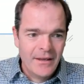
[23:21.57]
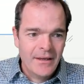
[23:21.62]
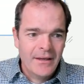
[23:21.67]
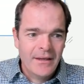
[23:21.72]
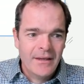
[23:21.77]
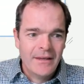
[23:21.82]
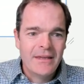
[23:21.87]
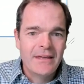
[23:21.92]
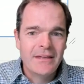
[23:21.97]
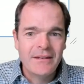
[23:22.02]

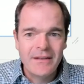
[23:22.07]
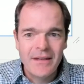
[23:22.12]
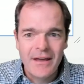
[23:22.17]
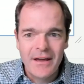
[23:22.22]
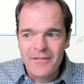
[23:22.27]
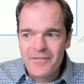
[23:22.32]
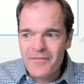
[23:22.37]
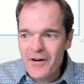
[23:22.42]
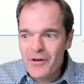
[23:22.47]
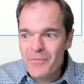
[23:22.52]
in
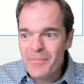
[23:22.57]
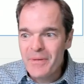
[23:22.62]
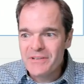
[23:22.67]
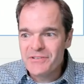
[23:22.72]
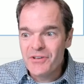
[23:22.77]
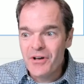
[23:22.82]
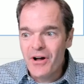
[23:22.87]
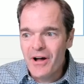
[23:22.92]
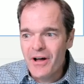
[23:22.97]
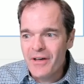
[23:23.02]
Firebase
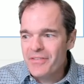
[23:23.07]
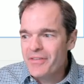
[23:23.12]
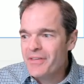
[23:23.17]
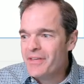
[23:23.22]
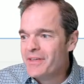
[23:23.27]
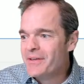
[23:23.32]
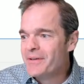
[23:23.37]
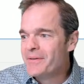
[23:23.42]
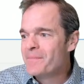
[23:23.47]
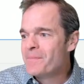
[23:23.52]
Auth.
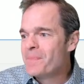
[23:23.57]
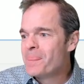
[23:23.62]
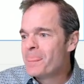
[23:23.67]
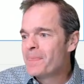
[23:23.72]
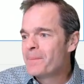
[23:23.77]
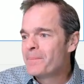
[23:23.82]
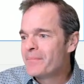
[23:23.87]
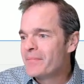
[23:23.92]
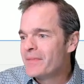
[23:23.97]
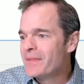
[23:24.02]

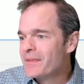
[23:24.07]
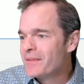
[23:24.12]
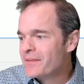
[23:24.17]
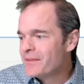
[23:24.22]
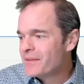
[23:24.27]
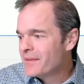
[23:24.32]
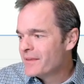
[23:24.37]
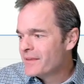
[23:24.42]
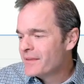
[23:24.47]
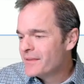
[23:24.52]

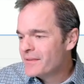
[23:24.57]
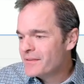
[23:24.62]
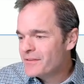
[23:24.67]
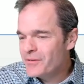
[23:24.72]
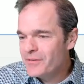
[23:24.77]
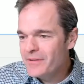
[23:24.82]
So